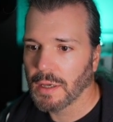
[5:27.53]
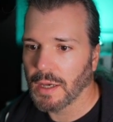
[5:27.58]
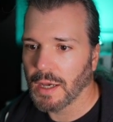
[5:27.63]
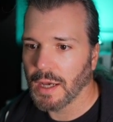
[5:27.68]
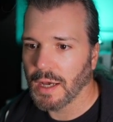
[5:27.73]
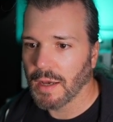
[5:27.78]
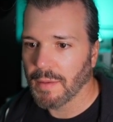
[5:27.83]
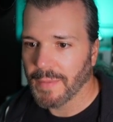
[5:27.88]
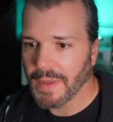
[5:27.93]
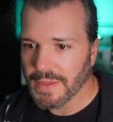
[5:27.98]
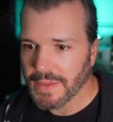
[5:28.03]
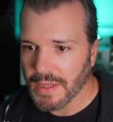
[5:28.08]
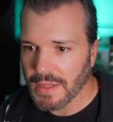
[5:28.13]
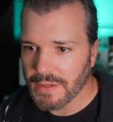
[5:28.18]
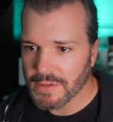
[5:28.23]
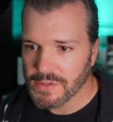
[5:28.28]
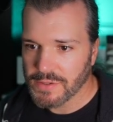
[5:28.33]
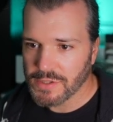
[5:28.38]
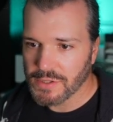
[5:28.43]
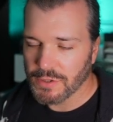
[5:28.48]
And then
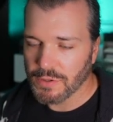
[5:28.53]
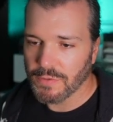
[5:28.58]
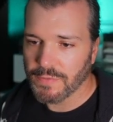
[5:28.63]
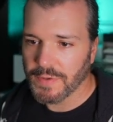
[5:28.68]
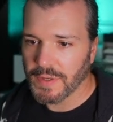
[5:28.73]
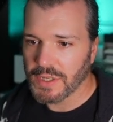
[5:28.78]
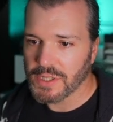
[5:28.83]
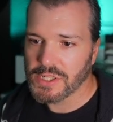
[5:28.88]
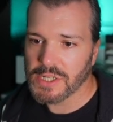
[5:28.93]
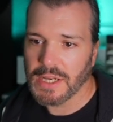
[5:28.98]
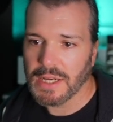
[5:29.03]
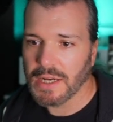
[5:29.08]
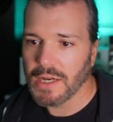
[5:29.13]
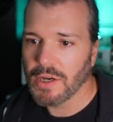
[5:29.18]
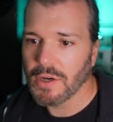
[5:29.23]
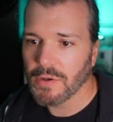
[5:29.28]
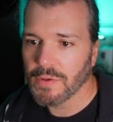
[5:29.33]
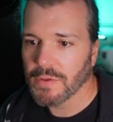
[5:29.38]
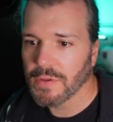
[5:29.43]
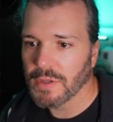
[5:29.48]
to finish
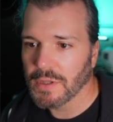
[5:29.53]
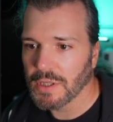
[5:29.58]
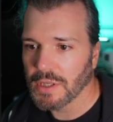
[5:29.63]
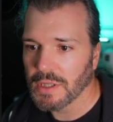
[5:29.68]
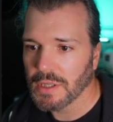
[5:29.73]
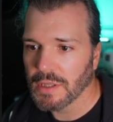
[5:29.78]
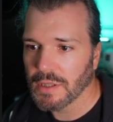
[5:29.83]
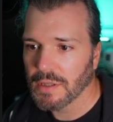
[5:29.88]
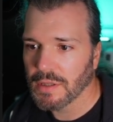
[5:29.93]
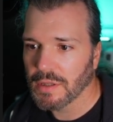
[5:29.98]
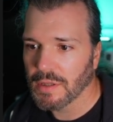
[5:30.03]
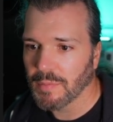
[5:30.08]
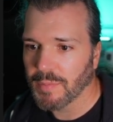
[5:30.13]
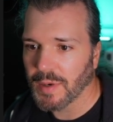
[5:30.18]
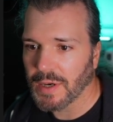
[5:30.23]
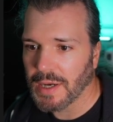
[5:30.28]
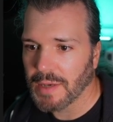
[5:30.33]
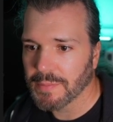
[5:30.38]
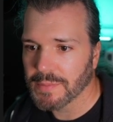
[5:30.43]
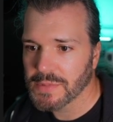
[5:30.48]
out the
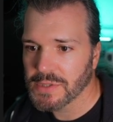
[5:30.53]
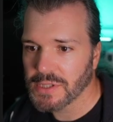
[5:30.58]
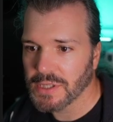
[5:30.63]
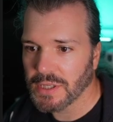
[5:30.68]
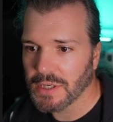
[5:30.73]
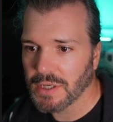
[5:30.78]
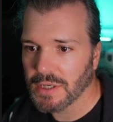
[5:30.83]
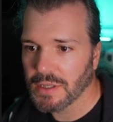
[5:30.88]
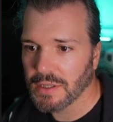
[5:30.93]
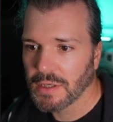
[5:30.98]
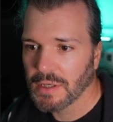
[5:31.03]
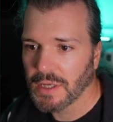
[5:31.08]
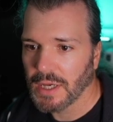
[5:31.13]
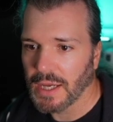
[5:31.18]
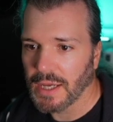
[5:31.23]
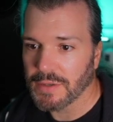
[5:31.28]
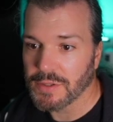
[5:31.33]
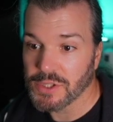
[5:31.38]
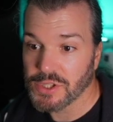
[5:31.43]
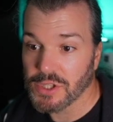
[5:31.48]
prompt here, I
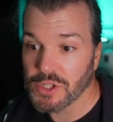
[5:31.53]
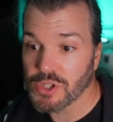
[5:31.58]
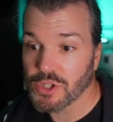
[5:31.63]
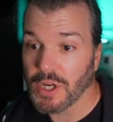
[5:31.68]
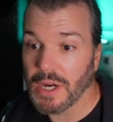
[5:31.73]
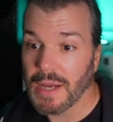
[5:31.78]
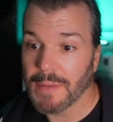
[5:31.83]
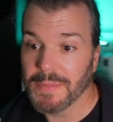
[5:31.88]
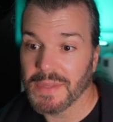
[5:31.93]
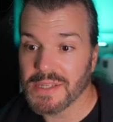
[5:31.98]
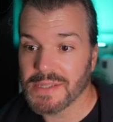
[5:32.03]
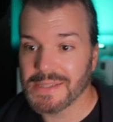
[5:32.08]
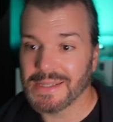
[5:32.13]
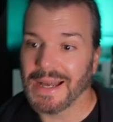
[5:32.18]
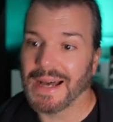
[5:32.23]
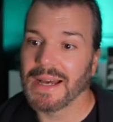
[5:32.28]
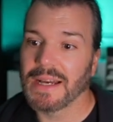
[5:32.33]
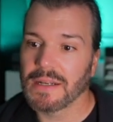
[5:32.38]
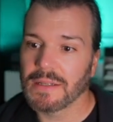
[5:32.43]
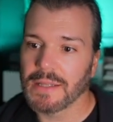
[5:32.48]
just described the
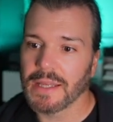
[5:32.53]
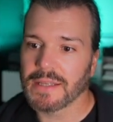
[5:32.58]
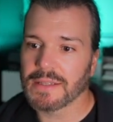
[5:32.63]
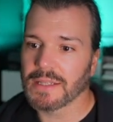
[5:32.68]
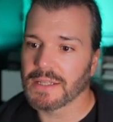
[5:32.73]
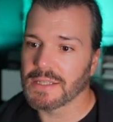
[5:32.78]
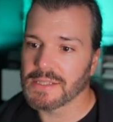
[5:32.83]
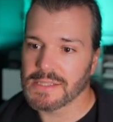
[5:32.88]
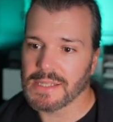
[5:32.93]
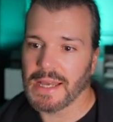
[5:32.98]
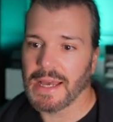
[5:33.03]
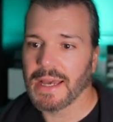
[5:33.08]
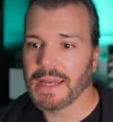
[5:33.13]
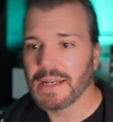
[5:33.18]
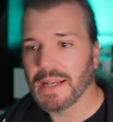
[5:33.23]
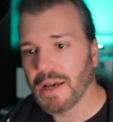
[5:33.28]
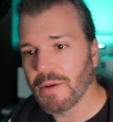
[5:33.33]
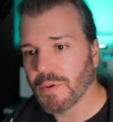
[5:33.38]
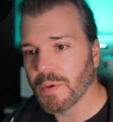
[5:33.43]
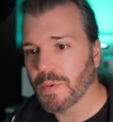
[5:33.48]
style, like the design,
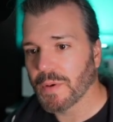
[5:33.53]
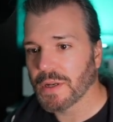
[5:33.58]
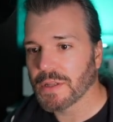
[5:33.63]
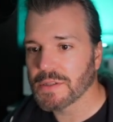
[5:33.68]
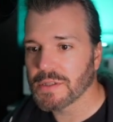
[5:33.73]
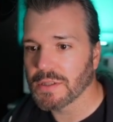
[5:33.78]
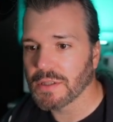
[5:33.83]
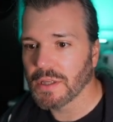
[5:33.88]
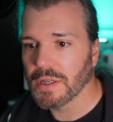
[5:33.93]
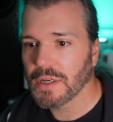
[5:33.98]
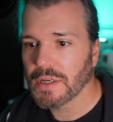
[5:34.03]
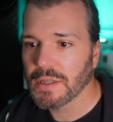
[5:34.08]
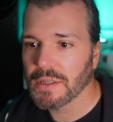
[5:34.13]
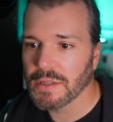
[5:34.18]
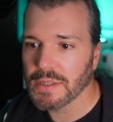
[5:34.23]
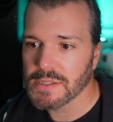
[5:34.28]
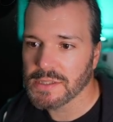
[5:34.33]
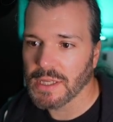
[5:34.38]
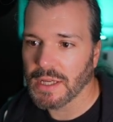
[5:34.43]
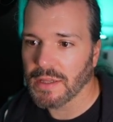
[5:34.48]
how we want it to look.
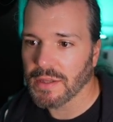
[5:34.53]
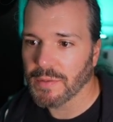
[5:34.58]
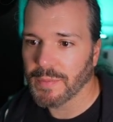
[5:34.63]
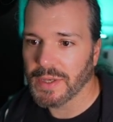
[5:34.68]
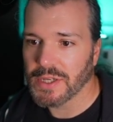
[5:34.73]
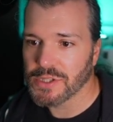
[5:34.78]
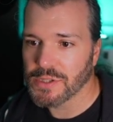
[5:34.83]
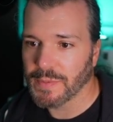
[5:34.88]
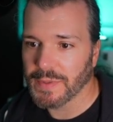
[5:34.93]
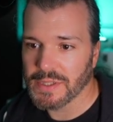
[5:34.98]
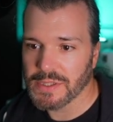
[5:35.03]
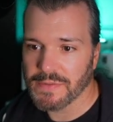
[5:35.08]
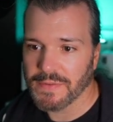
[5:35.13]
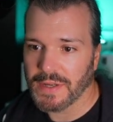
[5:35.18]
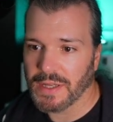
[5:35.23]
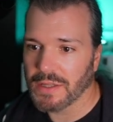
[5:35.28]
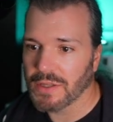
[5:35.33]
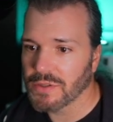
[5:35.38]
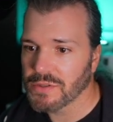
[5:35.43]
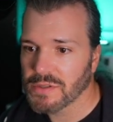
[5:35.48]
The style of the page should be as
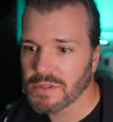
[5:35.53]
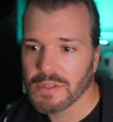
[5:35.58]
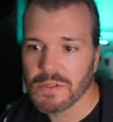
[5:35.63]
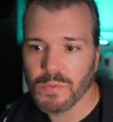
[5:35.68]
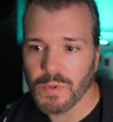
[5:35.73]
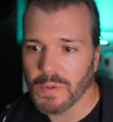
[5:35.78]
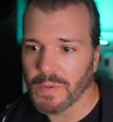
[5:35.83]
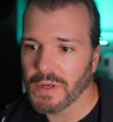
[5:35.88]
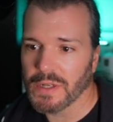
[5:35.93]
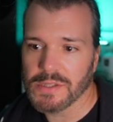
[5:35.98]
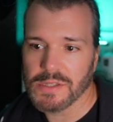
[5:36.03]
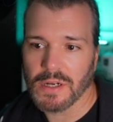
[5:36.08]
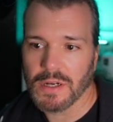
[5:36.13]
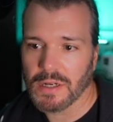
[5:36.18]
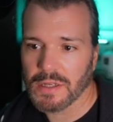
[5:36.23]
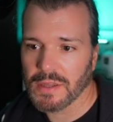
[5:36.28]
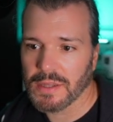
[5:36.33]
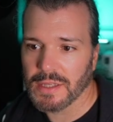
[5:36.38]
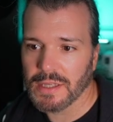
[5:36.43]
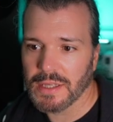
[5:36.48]
follows. We want a
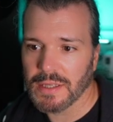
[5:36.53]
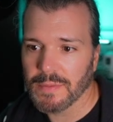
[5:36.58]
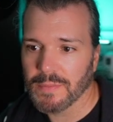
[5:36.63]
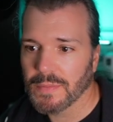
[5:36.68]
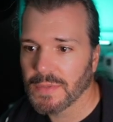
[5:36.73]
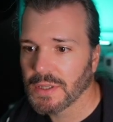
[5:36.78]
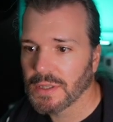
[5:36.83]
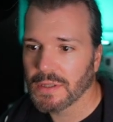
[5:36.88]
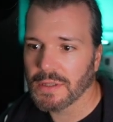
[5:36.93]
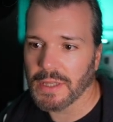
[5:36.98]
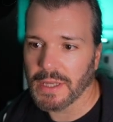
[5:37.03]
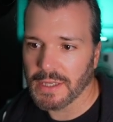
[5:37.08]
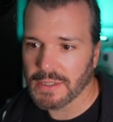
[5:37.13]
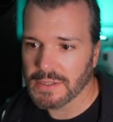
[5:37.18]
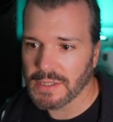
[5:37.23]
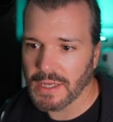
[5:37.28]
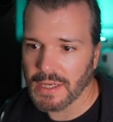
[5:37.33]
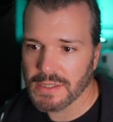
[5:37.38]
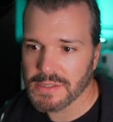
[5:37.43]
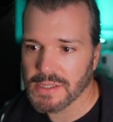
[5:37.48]
dark theme, light
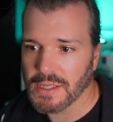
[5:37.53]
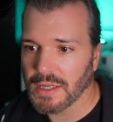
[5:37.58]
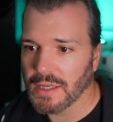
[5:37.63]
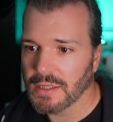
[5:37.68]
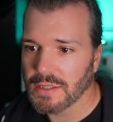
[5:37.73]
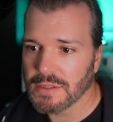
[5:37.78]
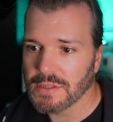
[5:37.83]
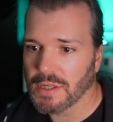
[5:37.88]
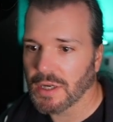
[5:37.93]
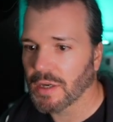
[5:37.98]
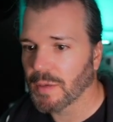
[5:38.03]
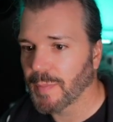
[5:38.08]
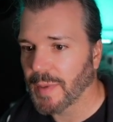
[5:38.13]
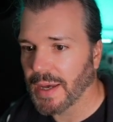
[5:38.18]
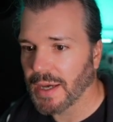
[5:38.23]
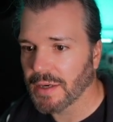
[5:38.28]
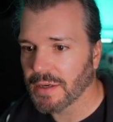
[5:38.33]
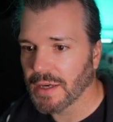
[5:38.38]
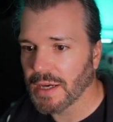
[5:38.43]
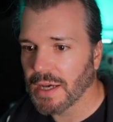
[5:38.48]
text on dark
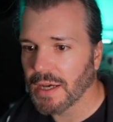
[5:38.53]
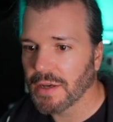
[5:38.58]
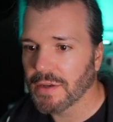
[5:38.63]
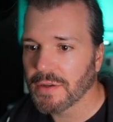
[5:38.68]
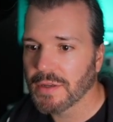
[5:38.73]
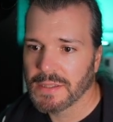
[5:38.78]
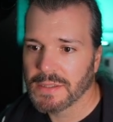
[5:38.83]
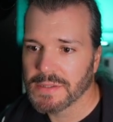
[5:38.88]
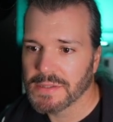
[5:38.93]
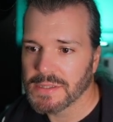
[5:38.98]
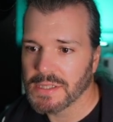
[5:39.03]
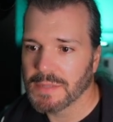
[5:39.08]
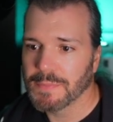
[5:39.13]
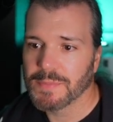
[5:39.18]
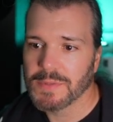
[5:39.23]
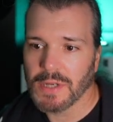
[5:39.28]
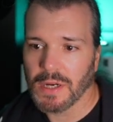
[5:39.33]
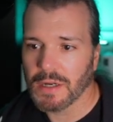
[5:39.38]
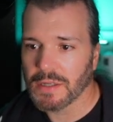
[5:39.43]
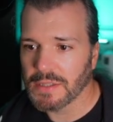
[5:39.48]
background, deep
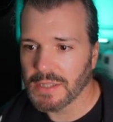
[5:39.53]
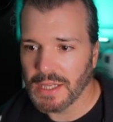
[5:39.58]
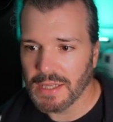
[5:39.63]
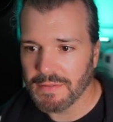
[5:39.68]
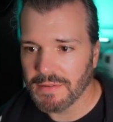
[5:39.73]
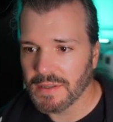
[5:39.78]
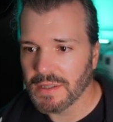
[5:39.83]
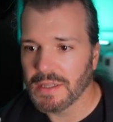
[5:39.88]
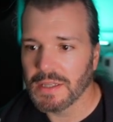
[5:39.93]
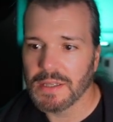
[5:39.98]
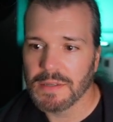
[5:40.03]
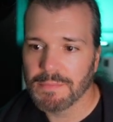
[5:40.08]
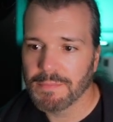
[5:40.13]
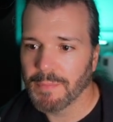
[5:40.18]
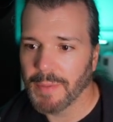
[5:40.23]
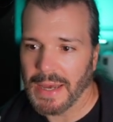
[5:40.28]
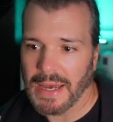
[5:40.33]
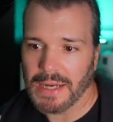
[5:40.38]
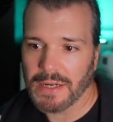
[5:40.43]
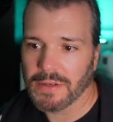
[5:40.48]
dark navy
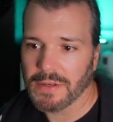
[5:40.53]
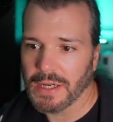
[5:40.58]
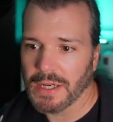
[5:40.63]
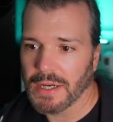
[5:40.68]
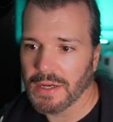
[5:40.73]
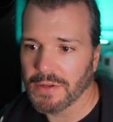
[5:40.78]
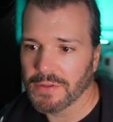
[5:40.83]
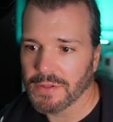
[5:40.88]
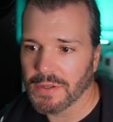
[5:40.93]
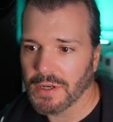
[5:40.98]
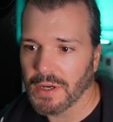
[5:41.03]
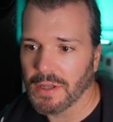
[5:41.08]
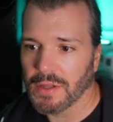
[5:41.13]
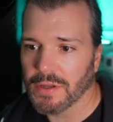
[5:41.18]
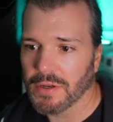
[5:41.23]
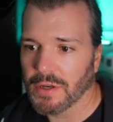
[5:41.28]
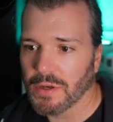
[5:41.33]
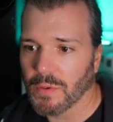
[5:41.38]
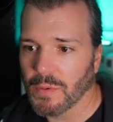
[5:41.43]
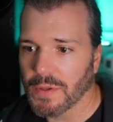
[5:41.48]
background
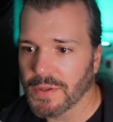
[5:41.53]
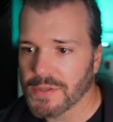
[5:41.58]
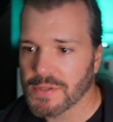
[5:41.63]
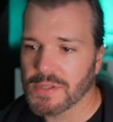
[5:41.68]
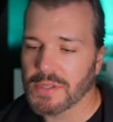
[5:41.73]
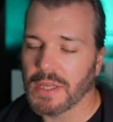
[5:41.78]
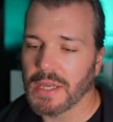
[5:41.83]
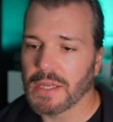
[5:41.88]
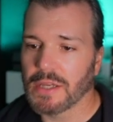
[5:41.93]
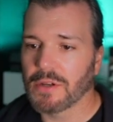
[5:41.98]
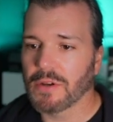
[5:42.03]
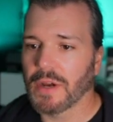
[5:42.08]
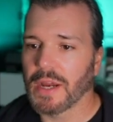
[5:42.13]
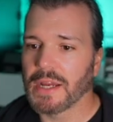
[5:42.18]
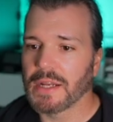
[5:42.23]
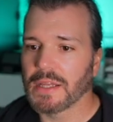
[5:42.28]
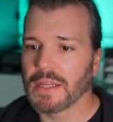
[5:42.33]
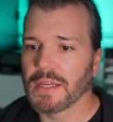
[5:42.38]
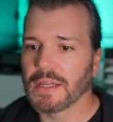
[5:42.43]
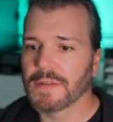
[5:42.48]
color with slight
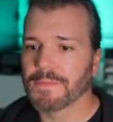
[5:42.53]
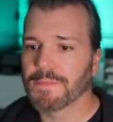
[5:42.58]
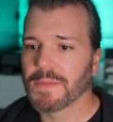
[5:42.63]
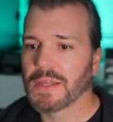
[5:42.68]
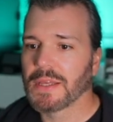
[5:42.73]
gradient.